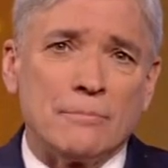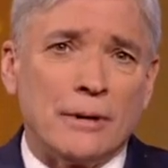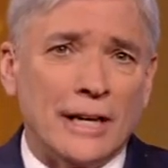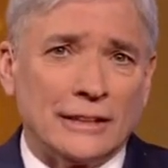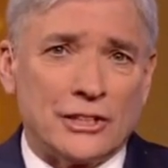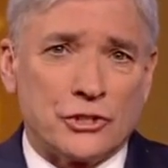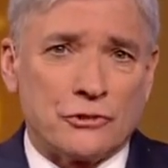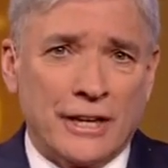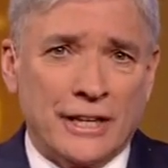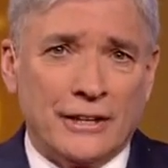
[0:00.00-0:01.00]
pilots
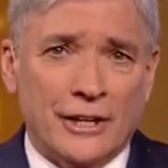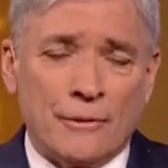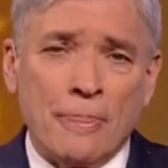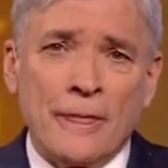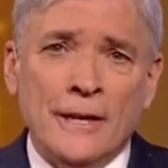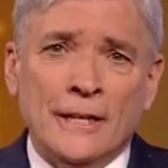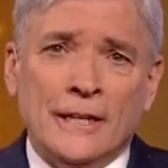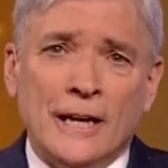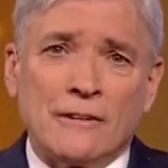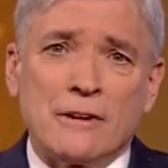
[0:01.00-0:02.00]
training there.
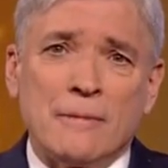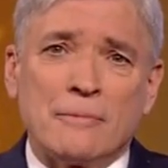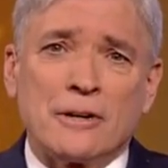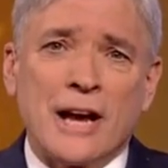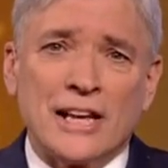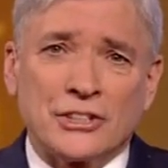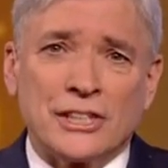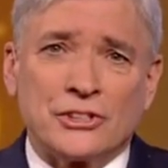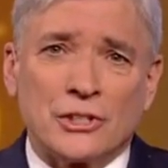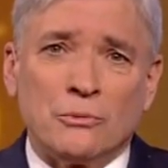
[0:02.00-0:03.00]
And I remember mm -hmm.
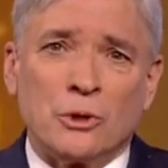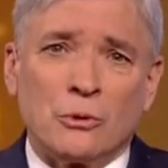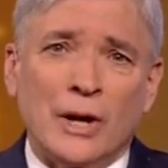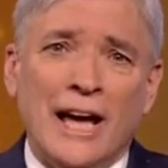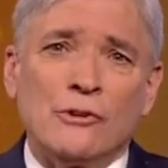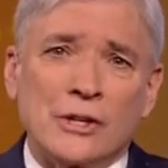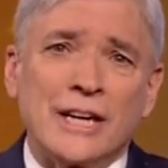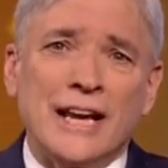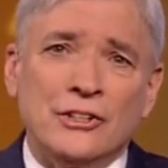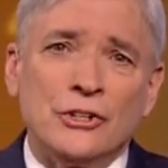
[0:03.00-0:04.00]
asking someone, well, how do
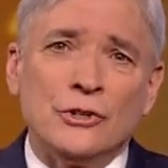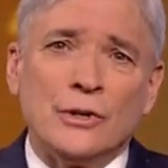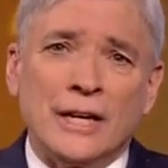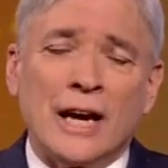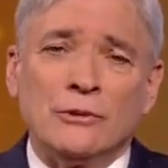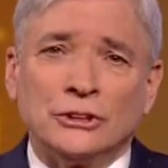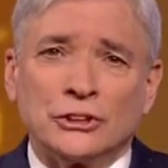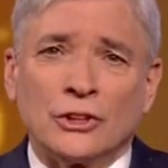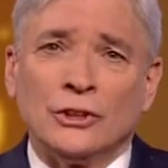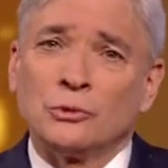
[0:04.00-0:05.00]
they do? And I was
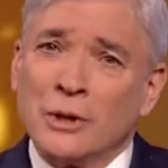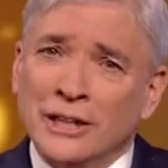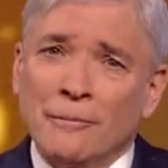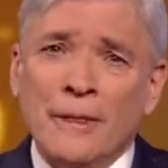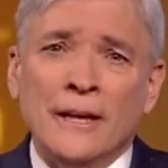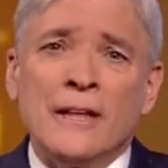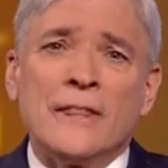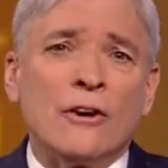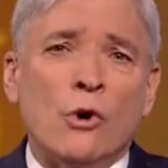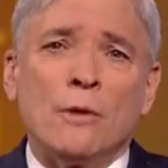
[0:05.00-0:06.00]
told, well,
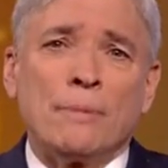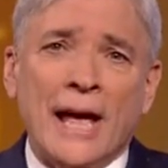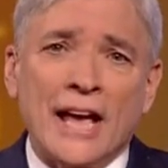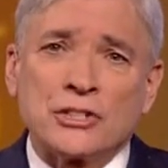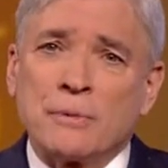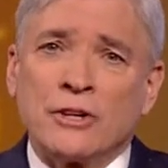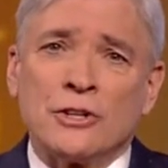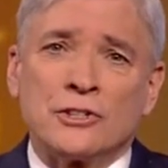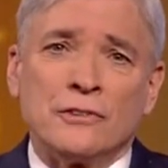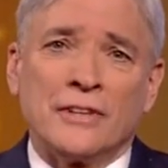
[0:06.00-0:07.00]
they all pass
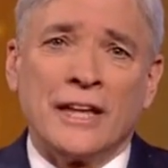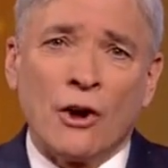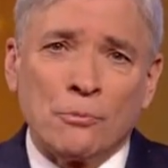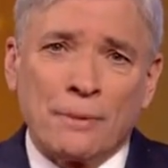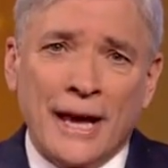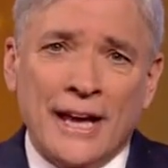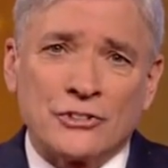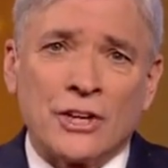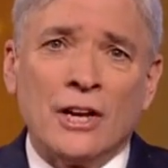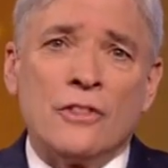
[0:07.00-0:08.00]
because if they don't
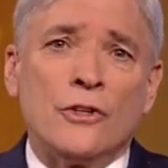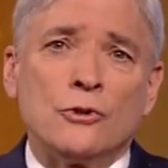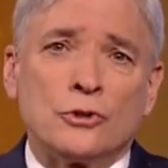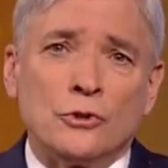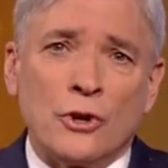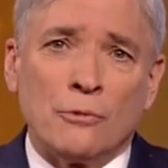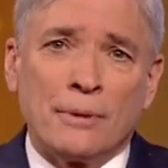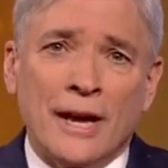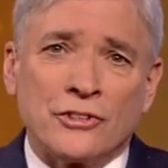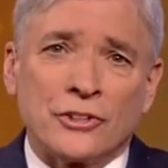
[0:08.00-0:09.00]
pass, those who don't
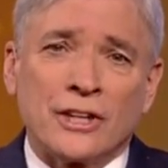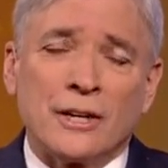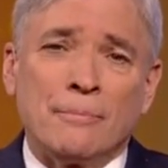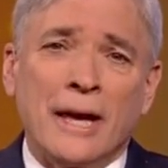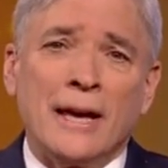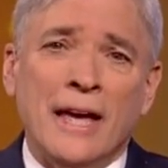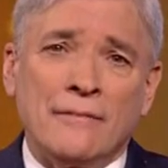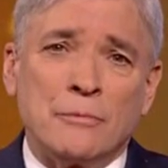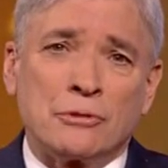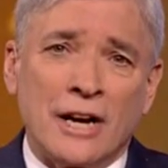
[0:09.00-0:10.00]
pass are going to pay a
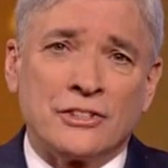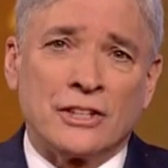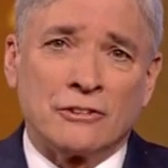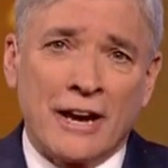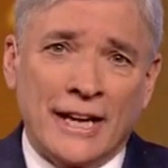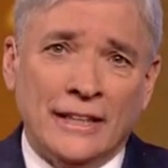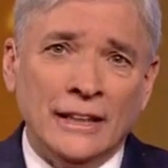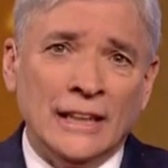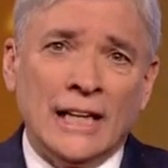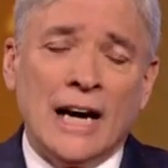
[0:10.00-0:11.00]
heavy price in Iran.
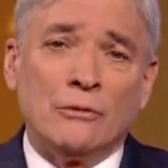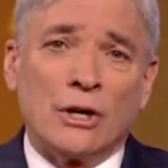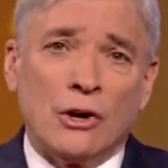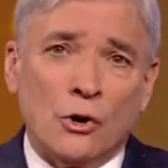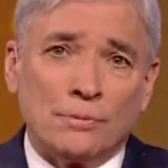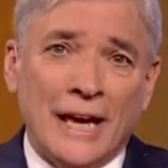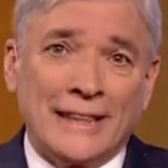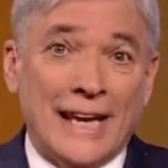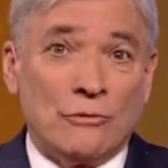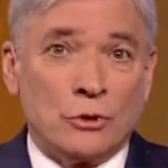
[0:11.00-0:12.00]
I would hope that
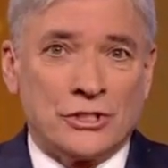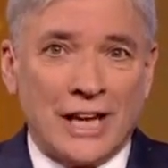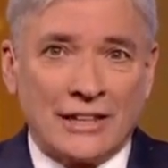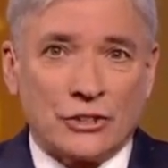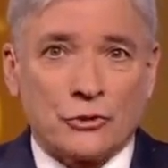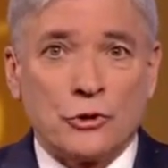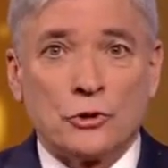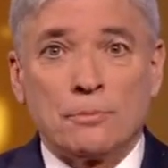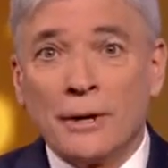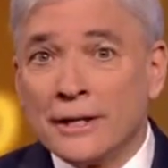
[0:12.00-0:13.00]
that mm -hmm. was not the
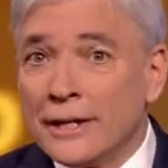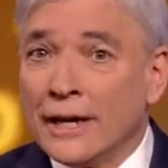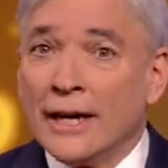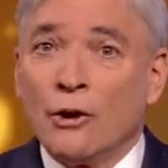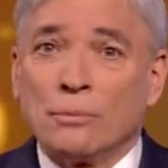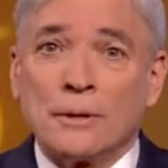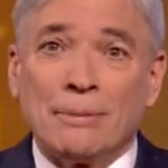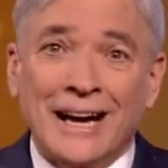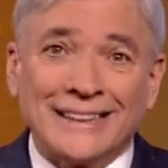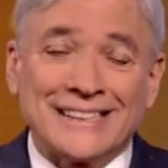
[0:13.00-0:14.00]
truth, but I hope the
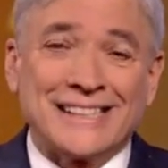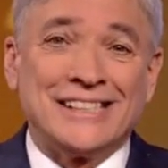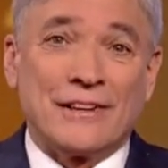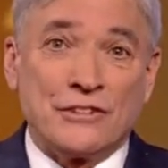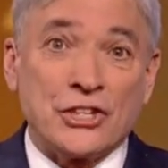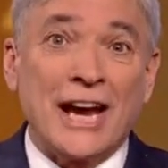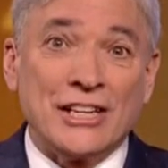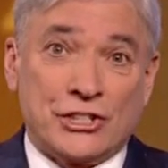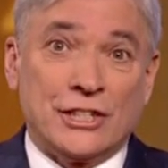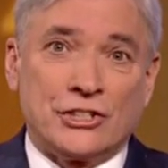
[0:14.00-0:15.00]
policies have
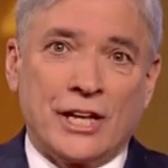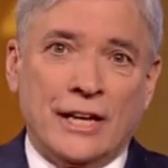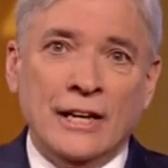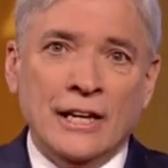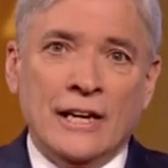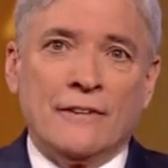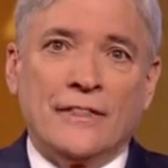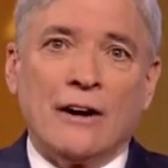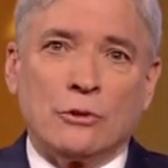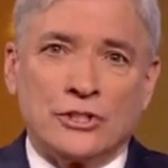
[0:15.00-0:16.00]
changed since then if
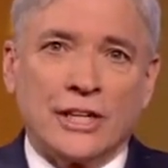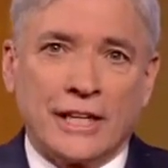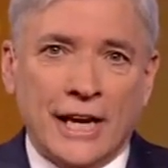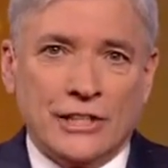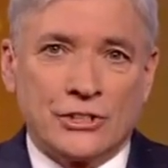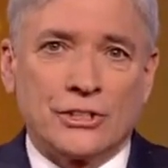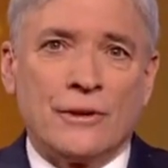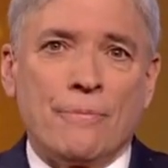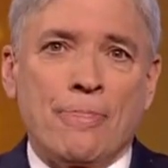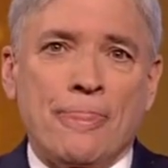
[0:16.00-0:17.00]
that was the case case.
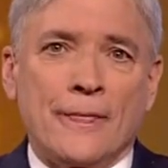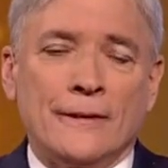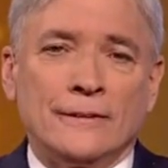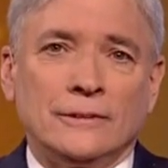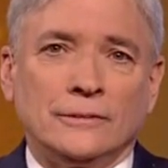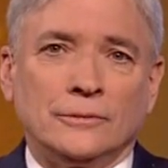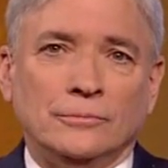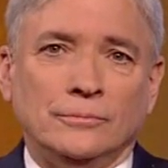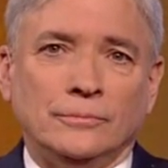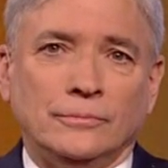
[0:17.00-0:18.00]
I
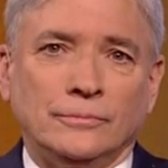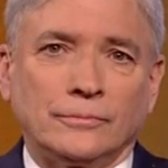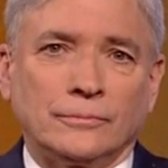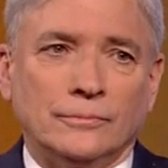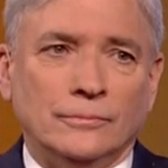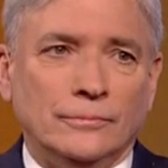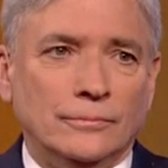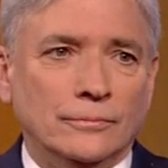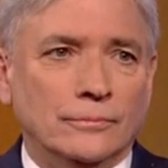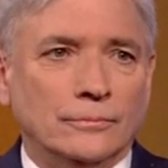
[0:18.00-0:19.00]
think David, before we came